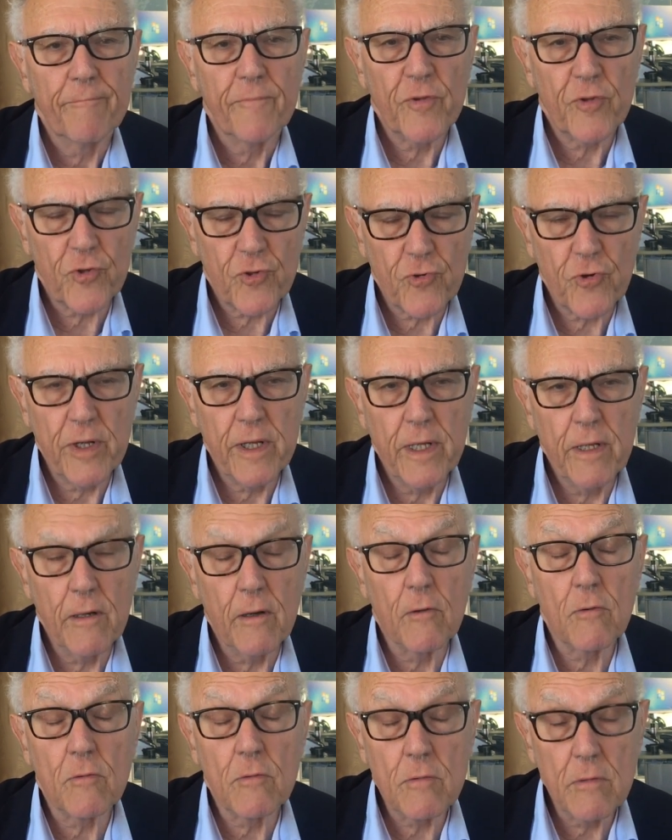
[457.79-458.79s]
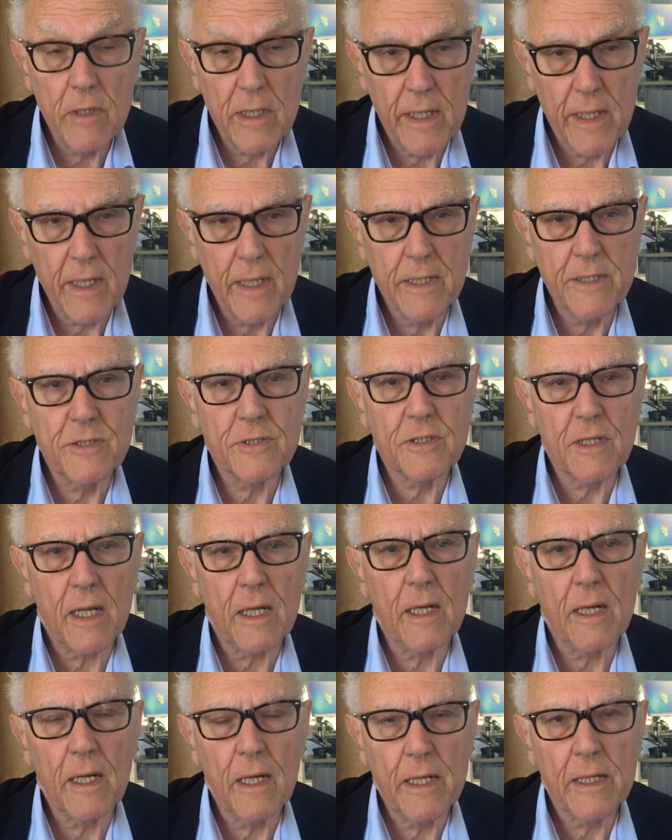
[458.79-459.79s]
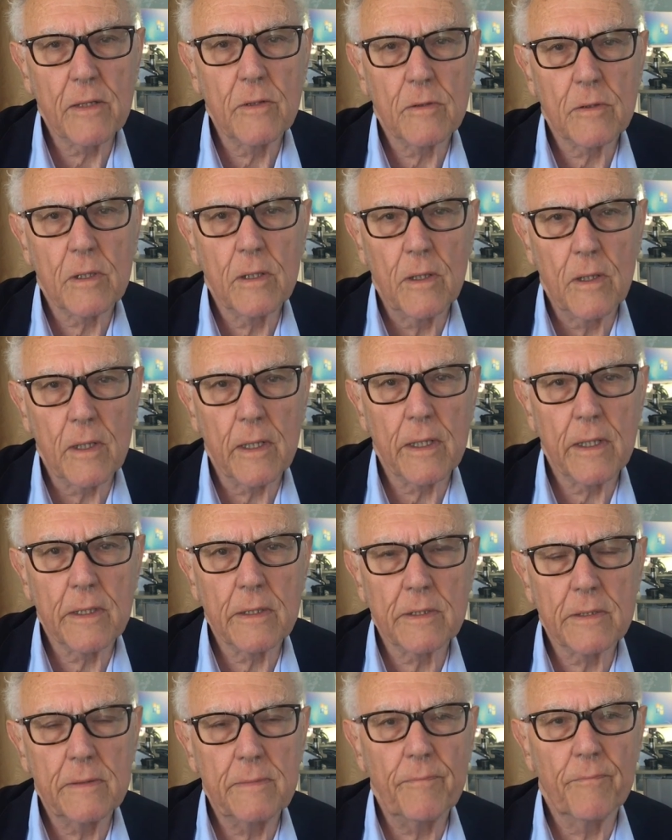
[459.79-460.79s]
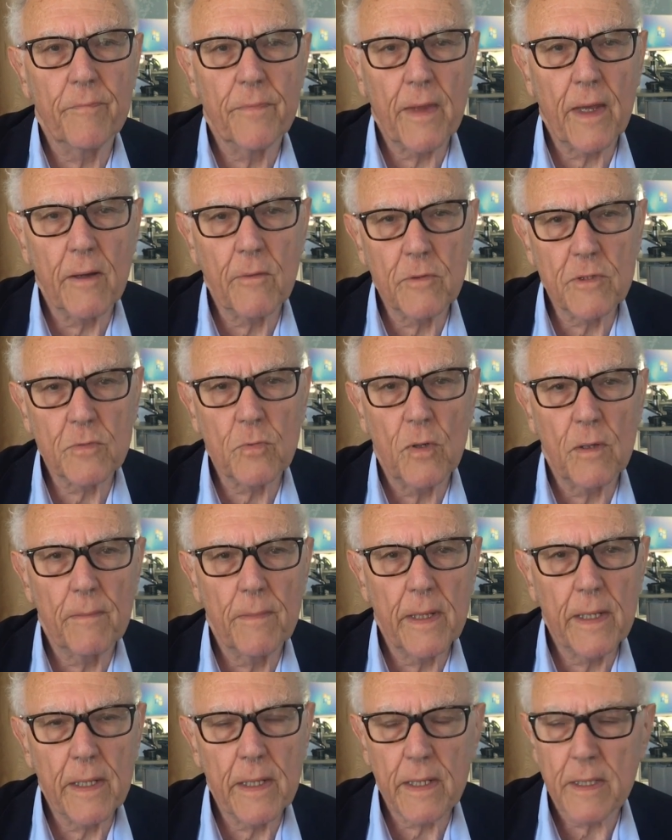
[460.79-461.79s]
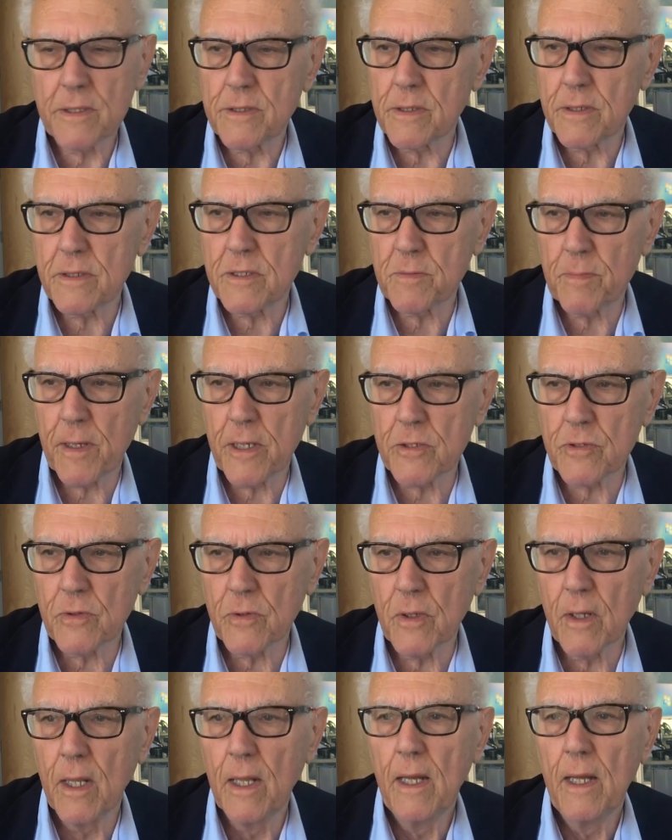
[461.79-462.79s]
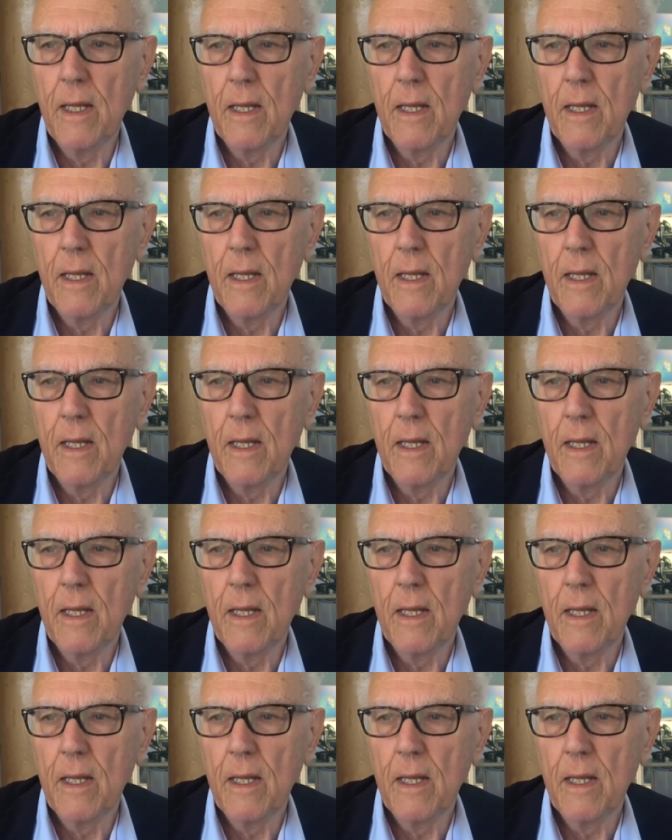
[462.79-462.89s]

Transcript: three really stunningly good colleagues, and that was what made Exeter special.